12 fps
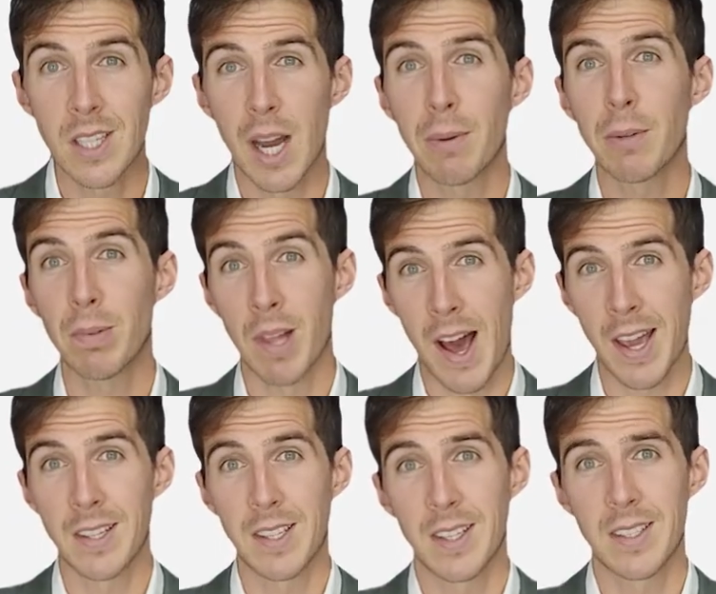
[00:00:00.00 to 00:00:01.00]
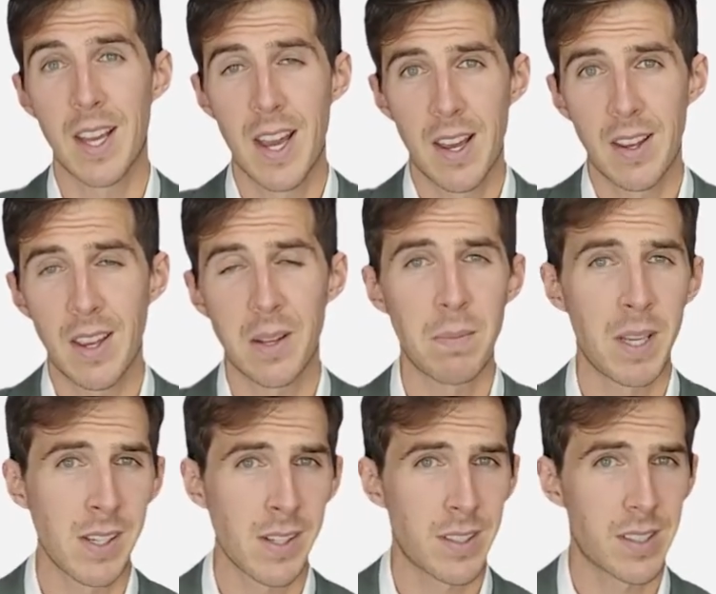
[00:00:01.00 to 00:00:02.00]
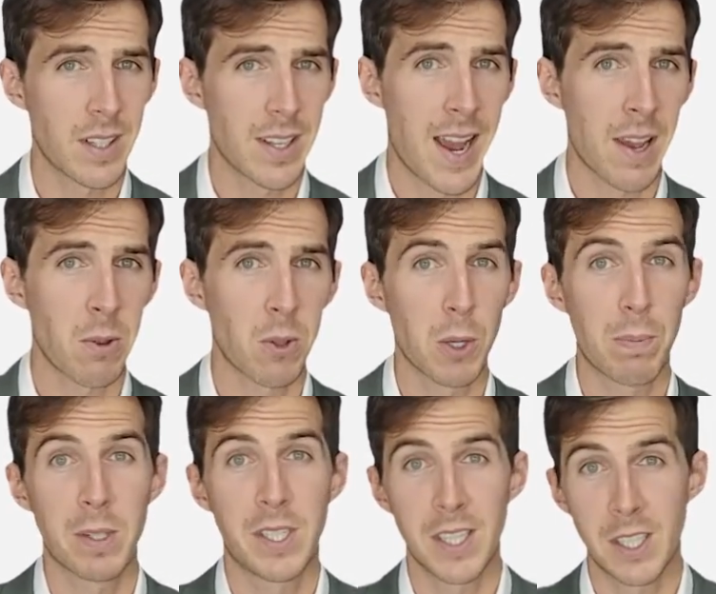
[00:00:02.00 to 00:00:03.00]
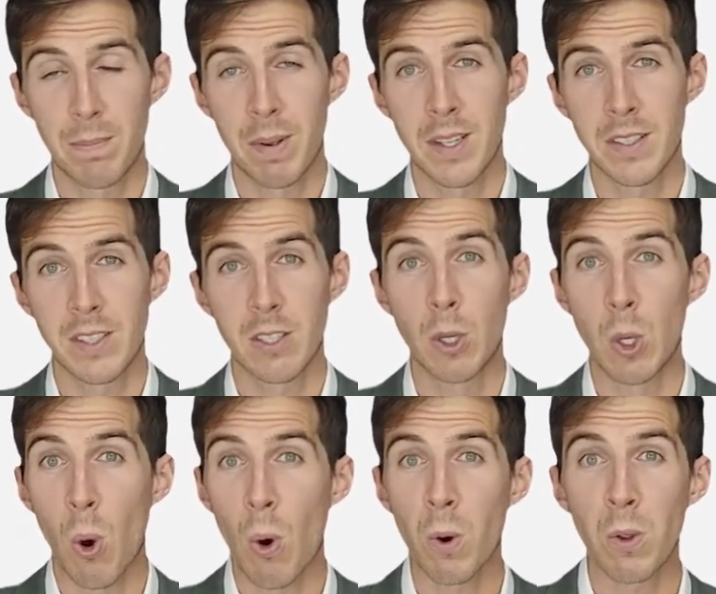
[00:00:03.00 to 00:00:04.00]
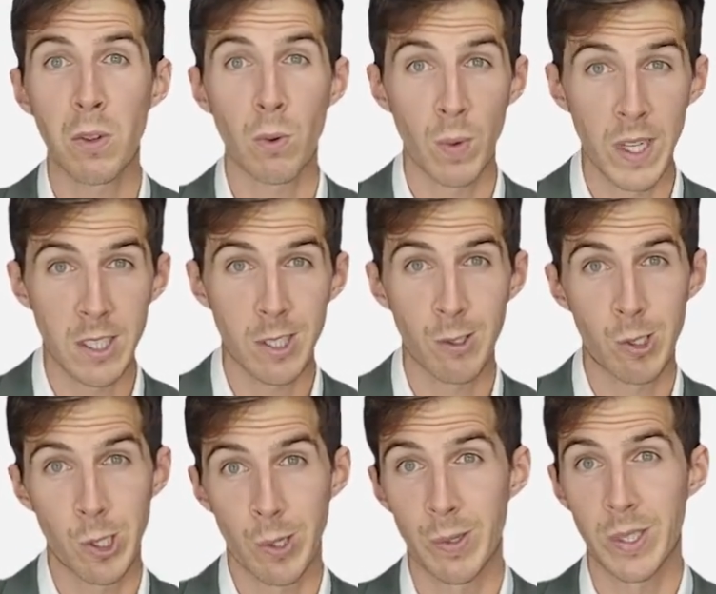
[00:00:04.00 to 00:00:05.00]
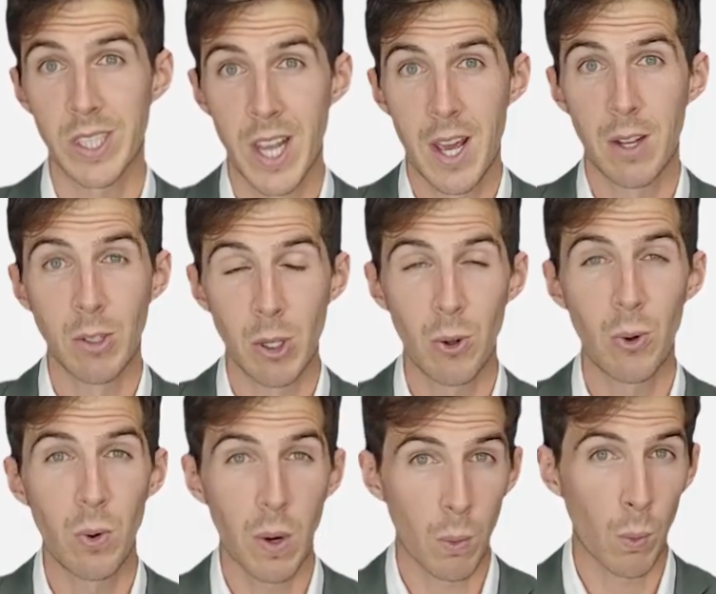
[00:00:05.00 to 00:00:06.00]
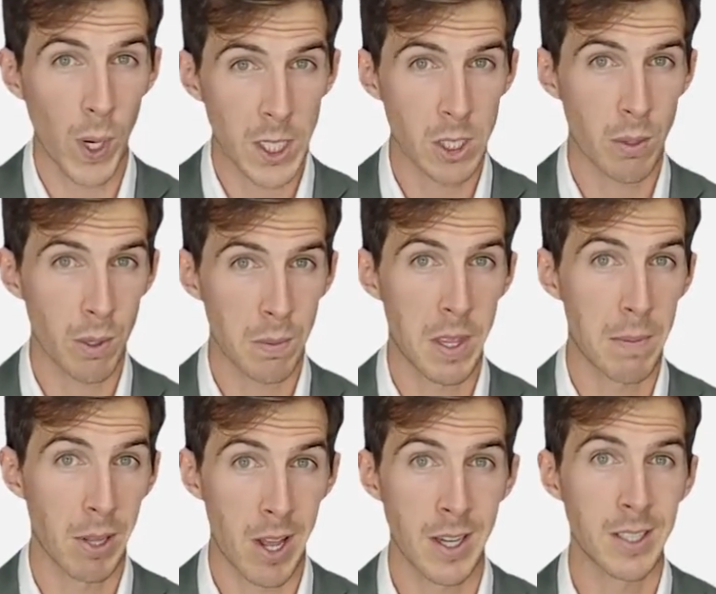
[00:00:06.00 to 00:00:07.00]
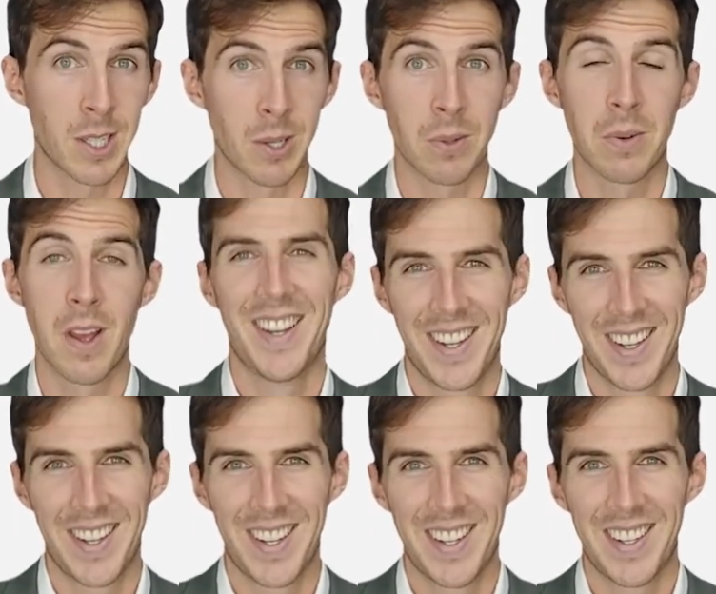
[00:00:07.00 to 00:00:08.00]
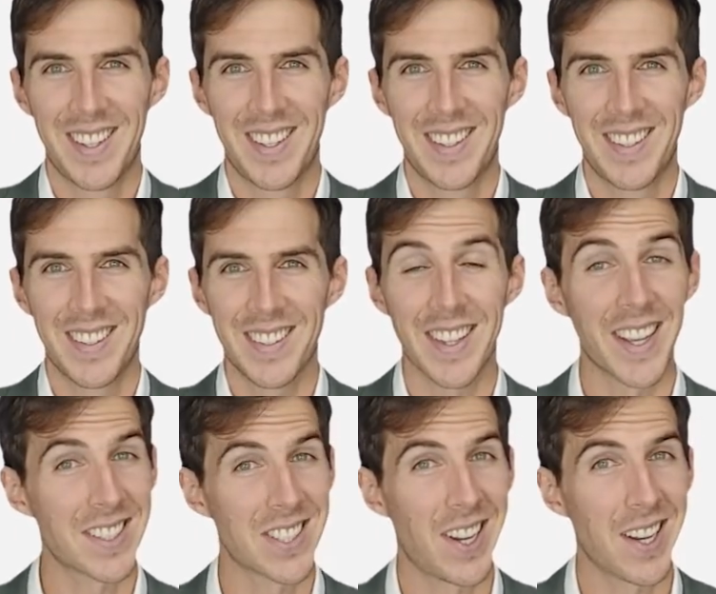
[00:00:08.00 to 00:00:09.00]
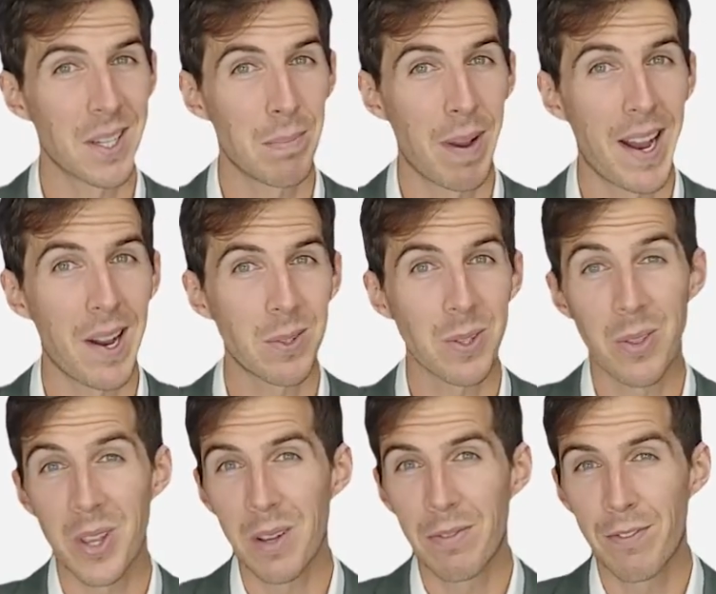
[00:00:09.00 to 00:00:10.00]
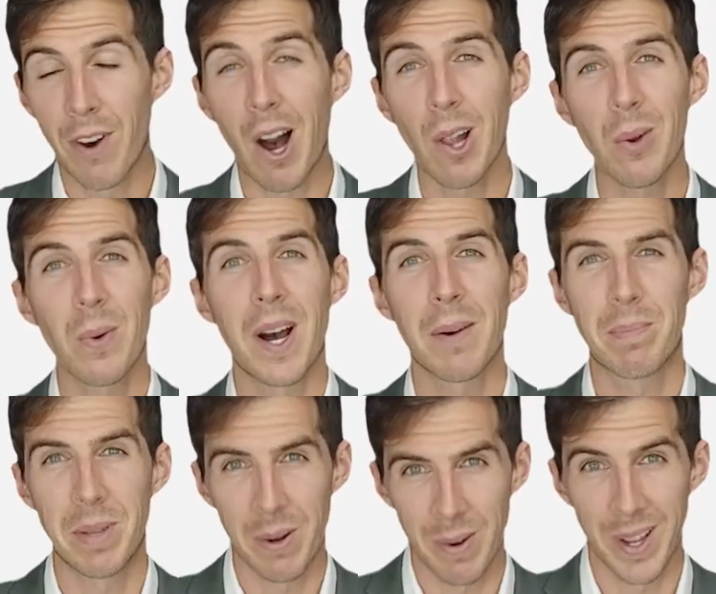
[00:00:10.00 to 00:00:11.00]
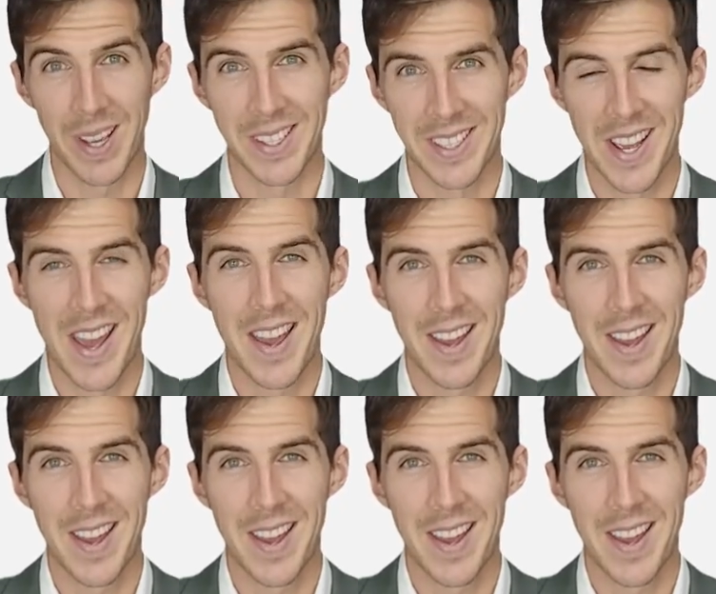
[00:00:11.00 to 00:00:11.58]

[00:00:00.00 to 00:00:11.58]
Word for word: double-blinded. It means neither the participants nor the researchers knew which group they belonged to. Let's talk about the follow-up period.